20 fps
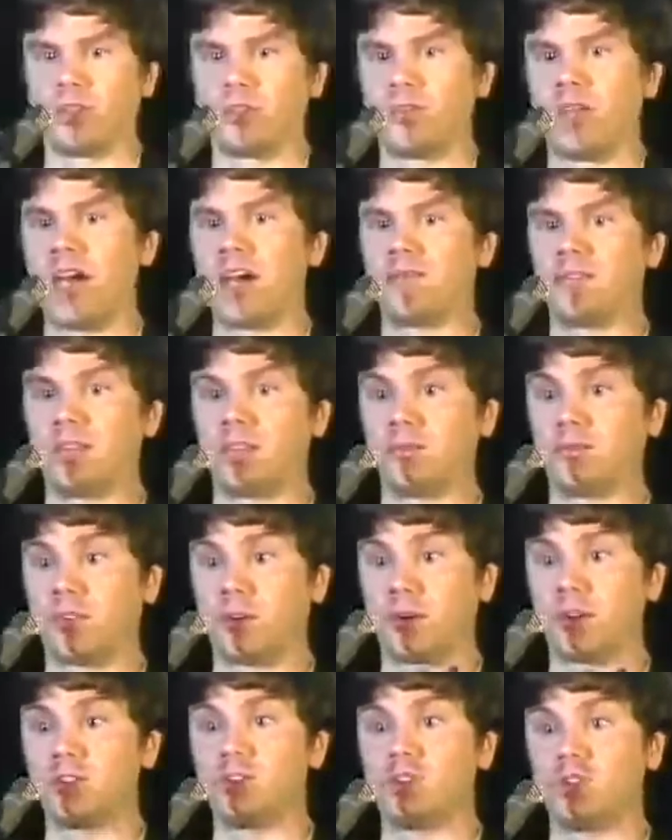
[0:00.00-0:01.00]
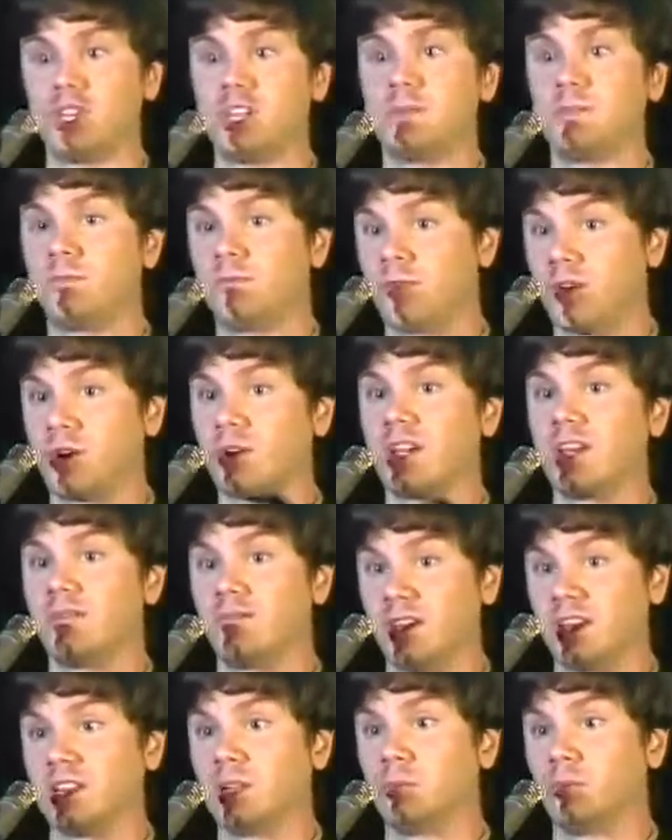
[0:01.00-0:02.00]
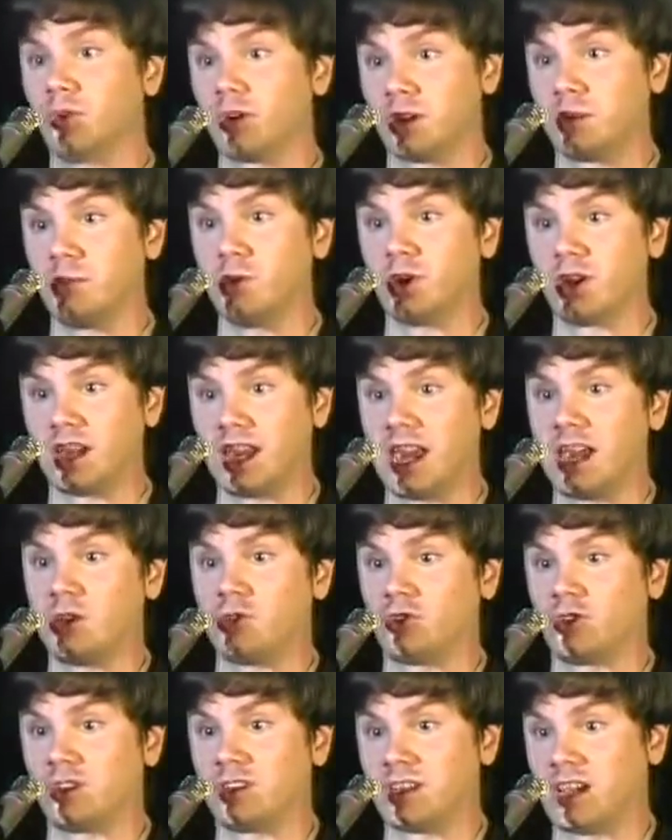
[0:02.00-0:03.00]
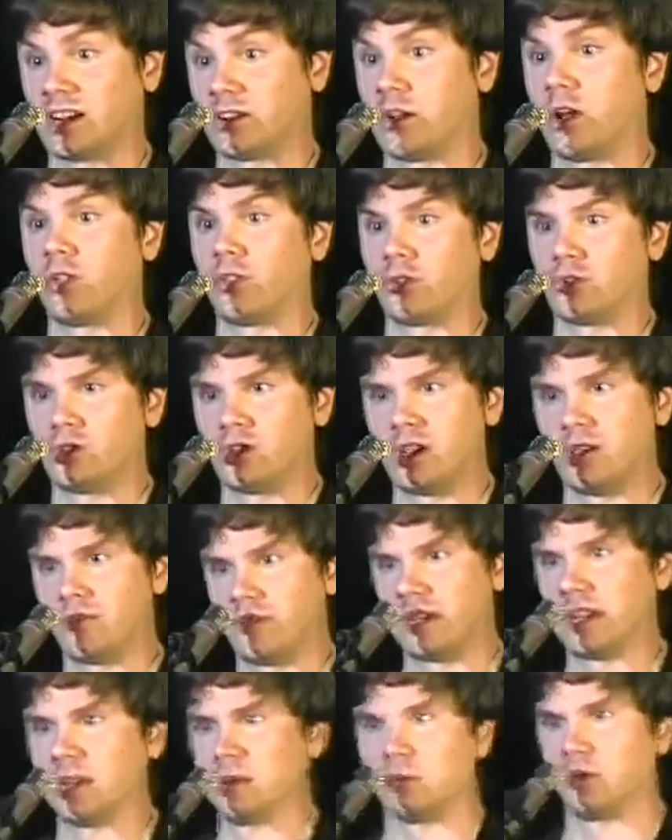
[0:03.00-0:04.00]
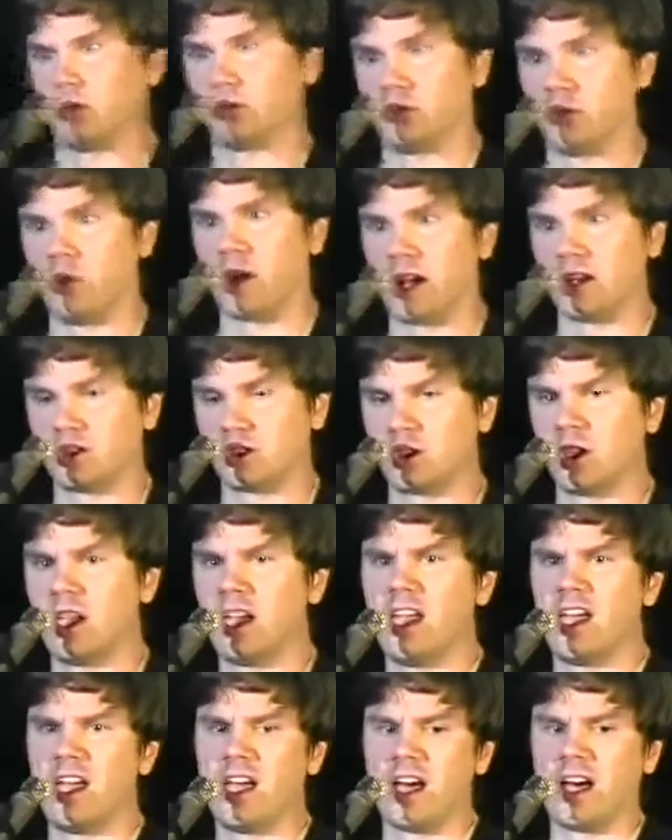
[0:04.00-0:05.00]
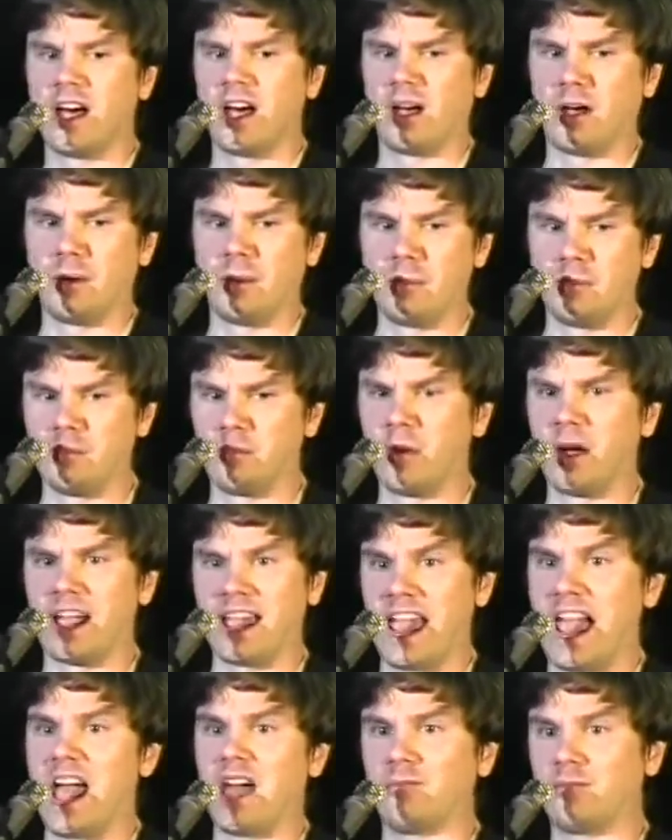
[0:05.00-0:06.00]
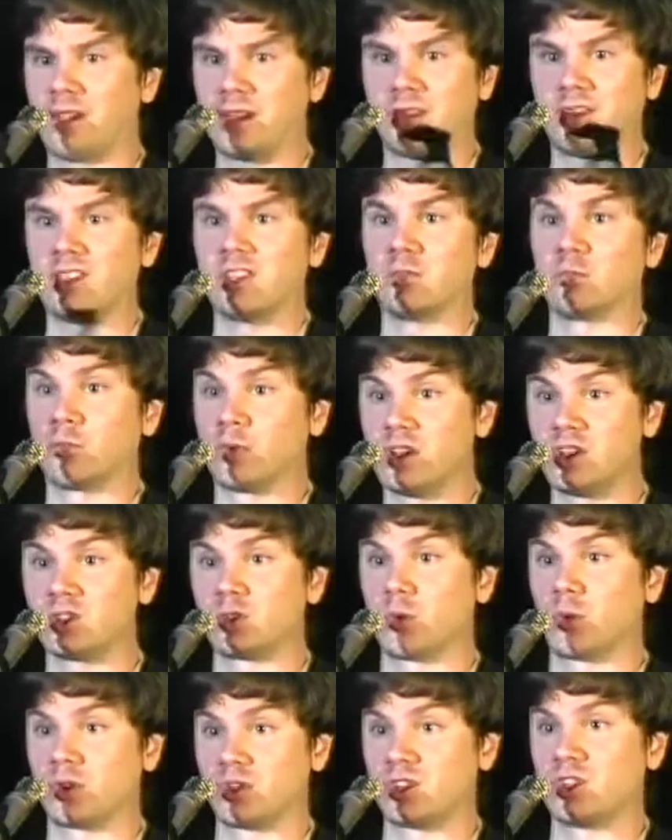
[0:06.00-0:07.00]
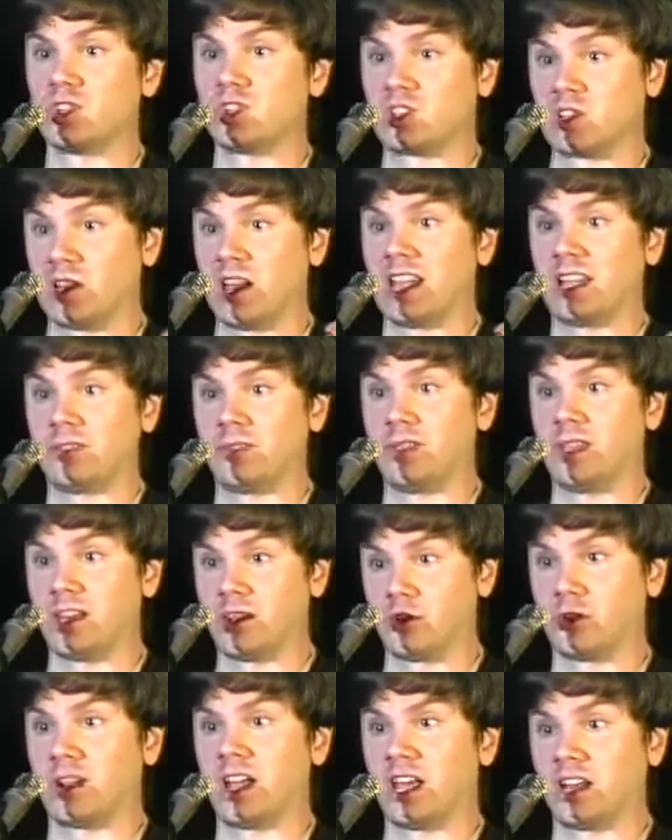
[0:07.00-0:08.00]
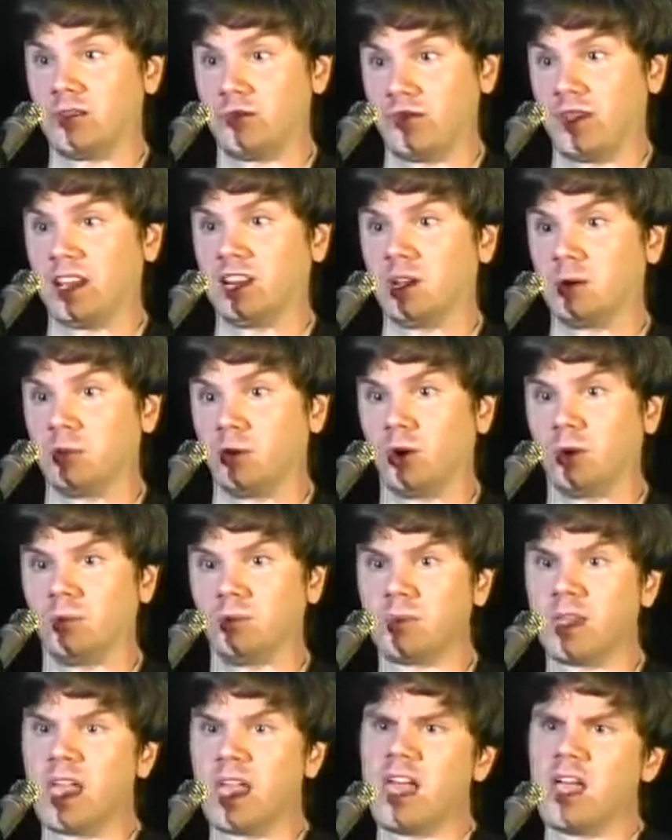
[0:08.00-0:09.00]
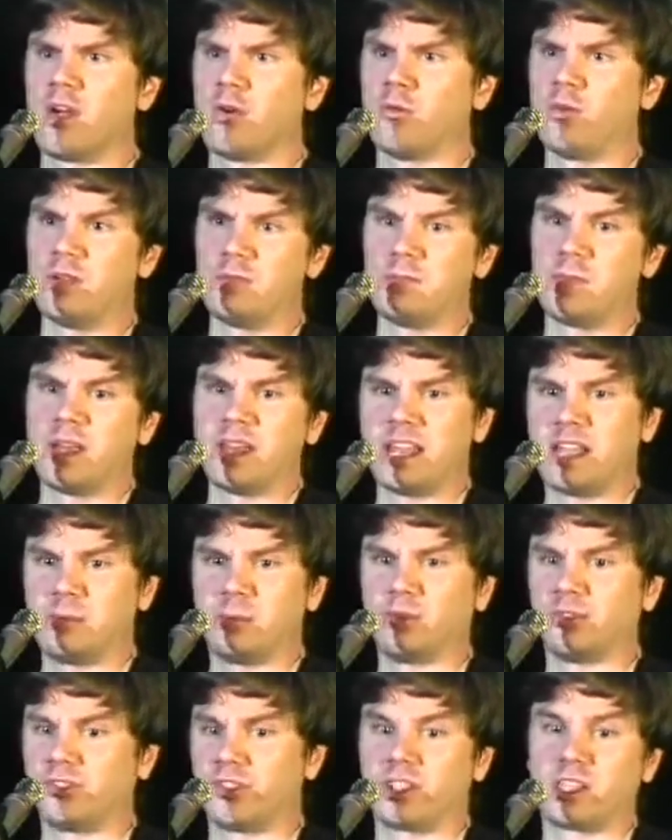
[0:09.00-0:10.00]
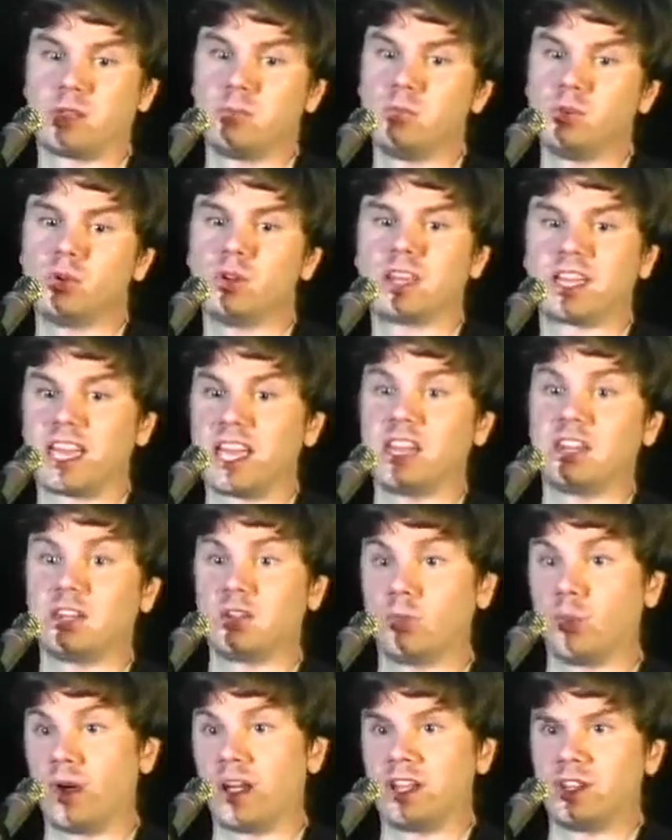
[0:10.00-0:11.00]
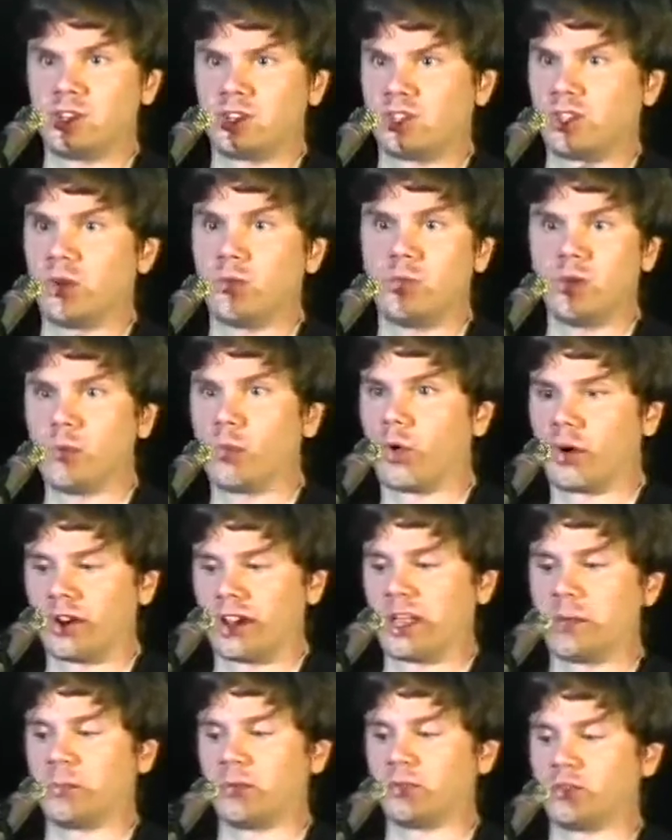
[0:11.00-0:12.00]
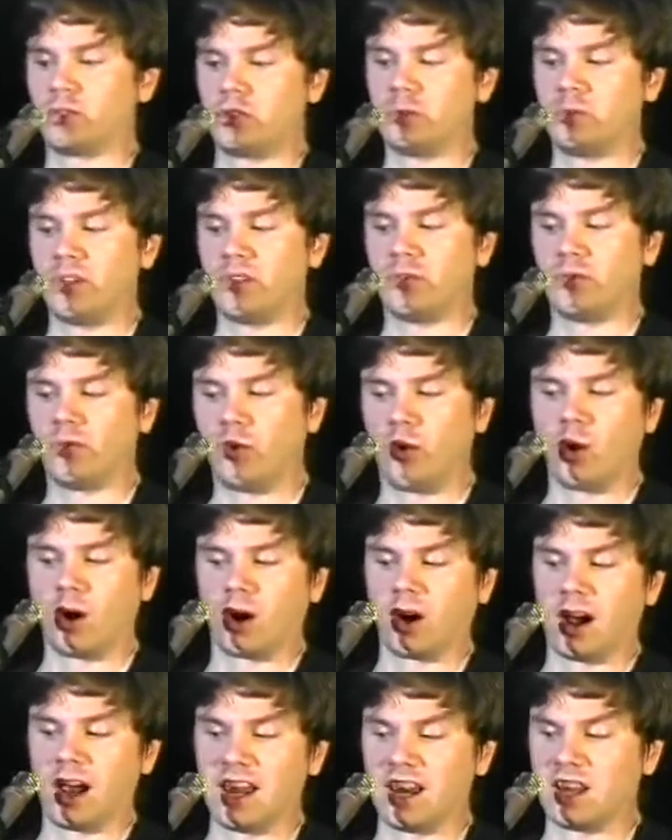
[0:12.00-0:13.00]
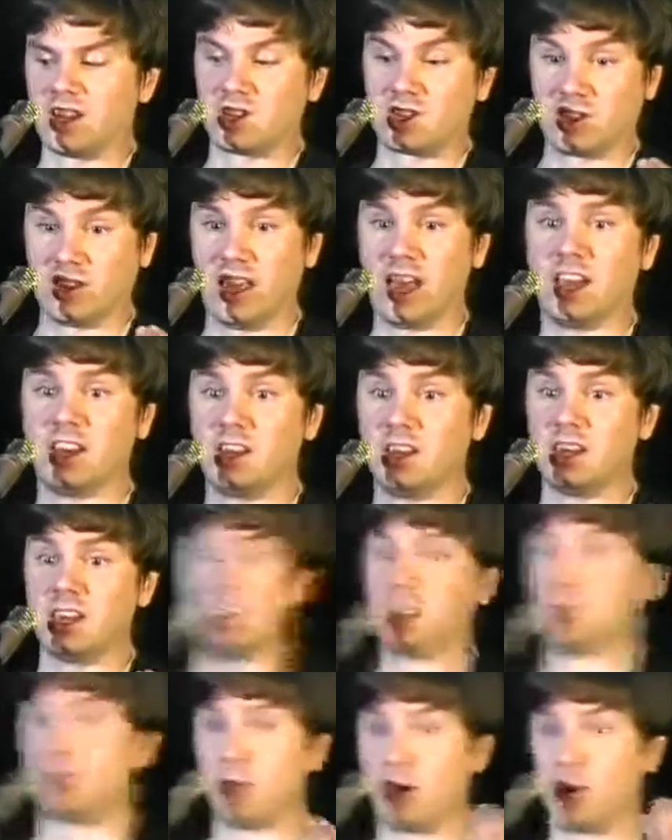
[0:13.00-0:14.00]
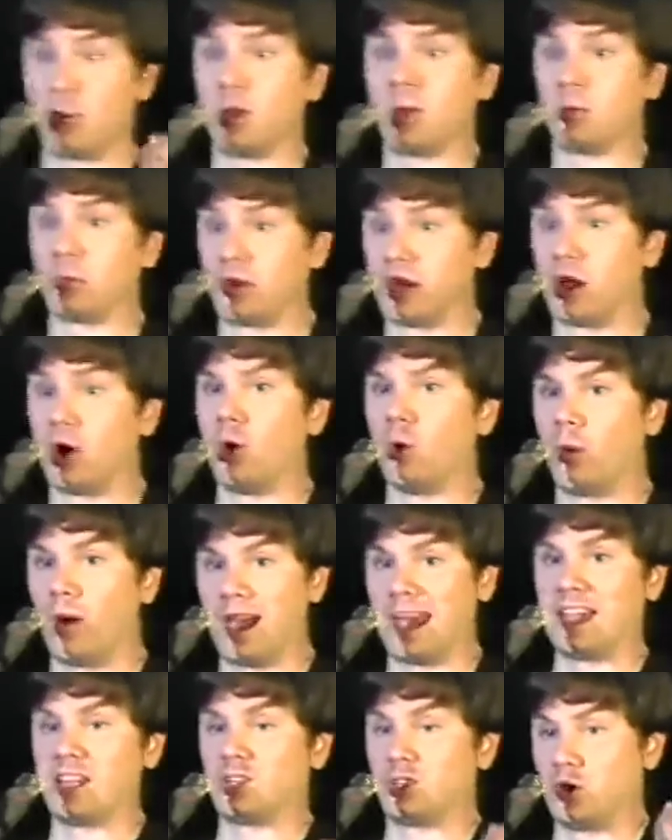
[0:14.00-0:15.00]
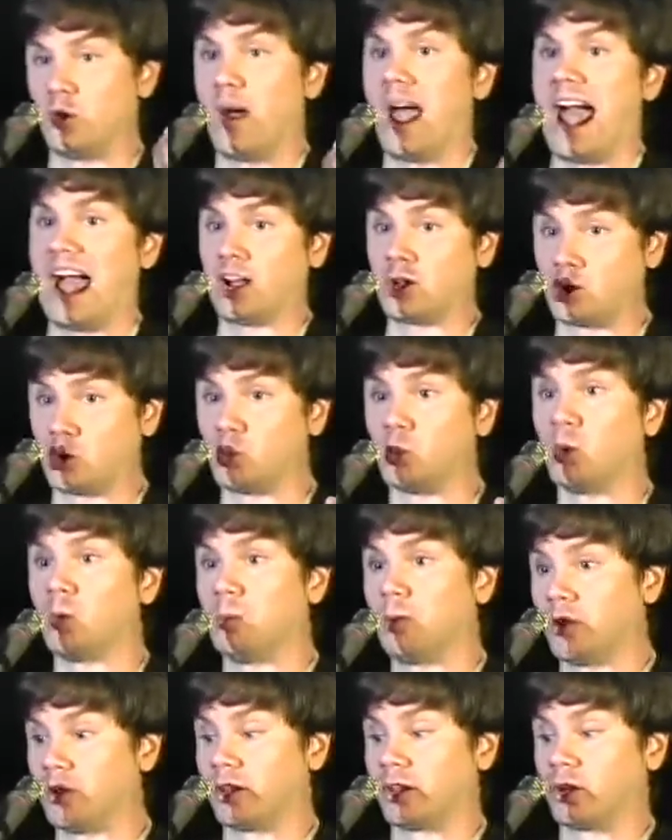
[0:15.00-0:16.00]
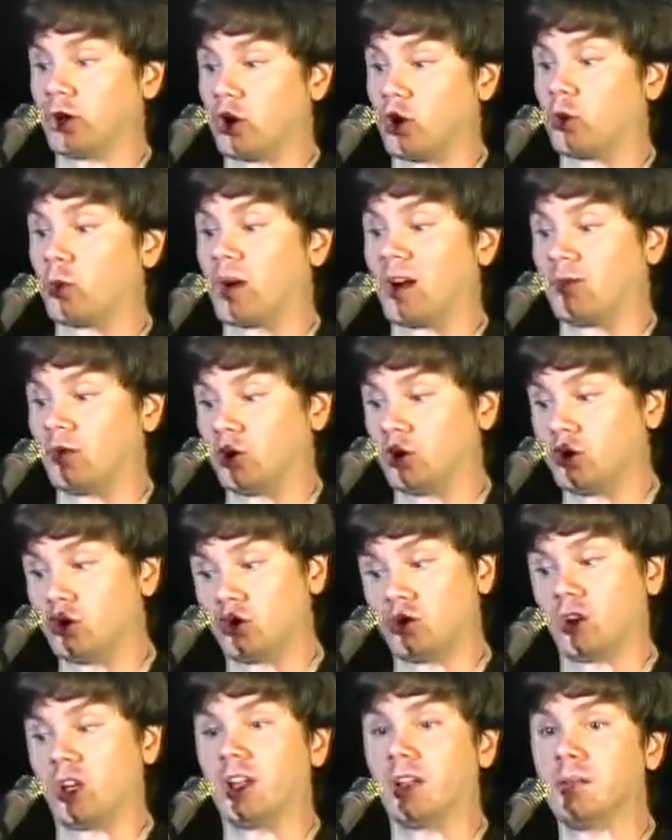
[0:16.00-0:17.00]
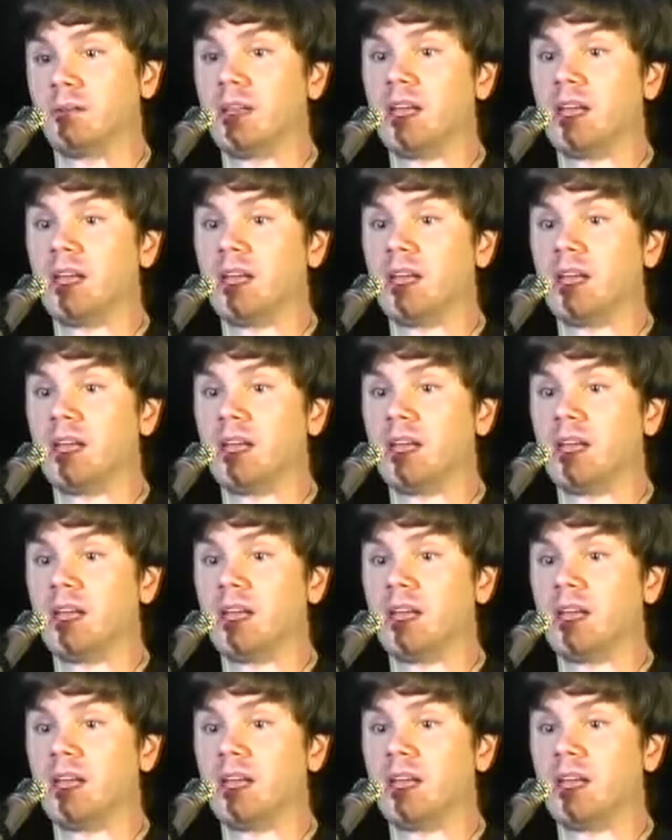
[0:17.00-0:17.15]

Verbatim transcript: of having very cheap, very available communication technology available to us, uh, by having resources like the internet available, we've been able to communicate in ways that we weren't able to before. And it's led in a very real way to actual political revolution.